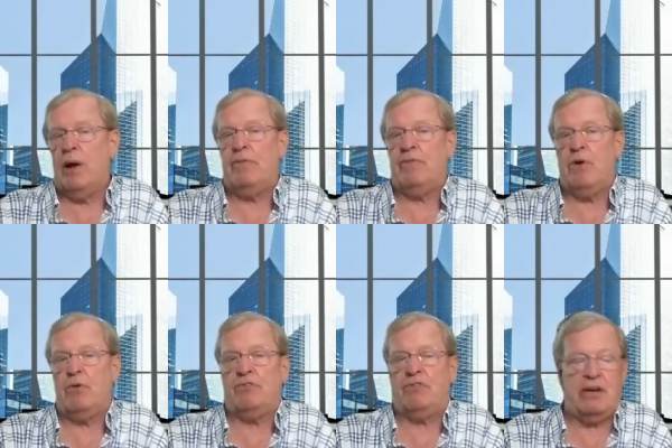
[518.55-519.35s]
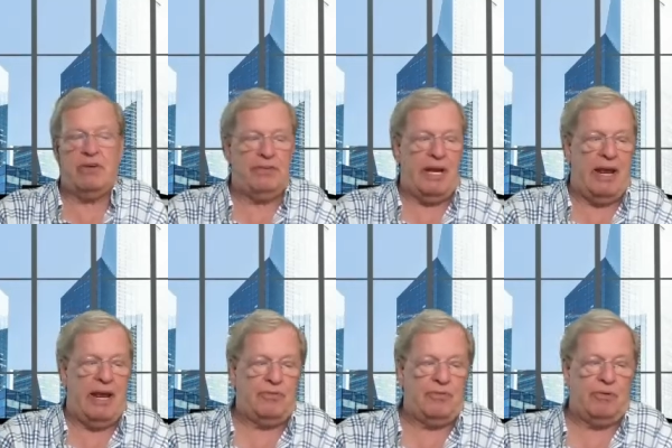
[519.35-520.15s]
one of those things to
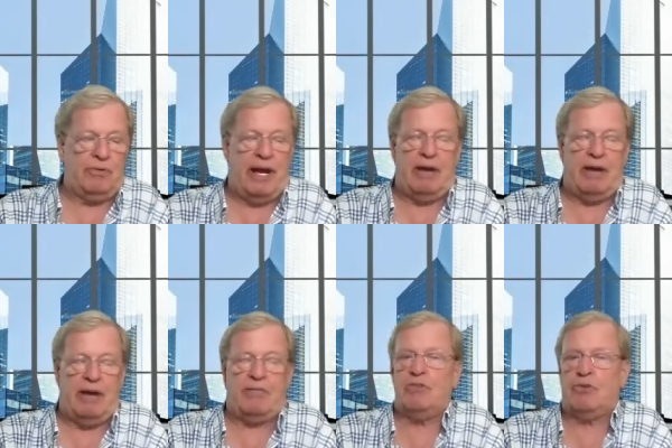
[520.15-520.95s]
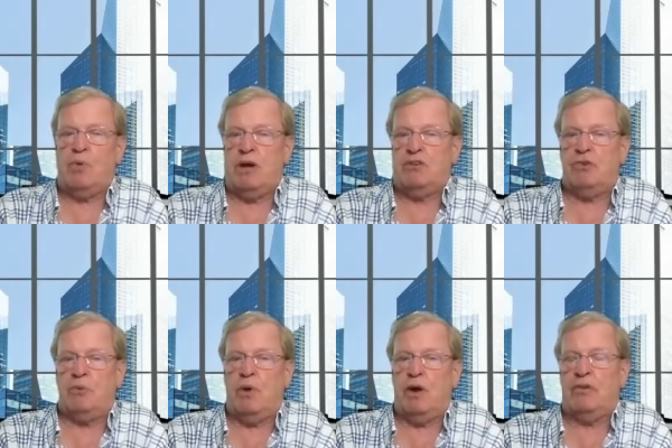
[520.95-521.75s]
answer that first
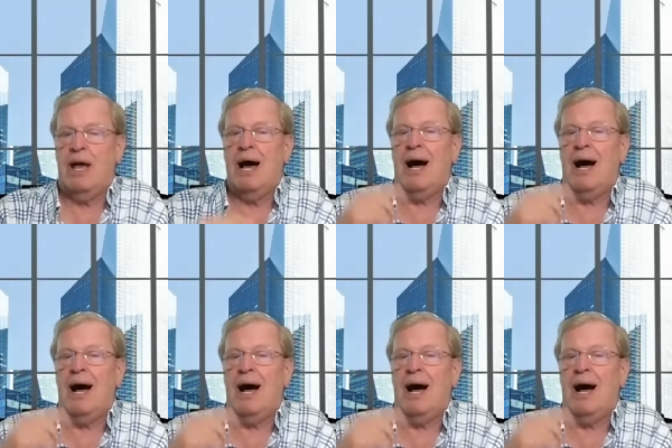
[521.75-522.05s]
question was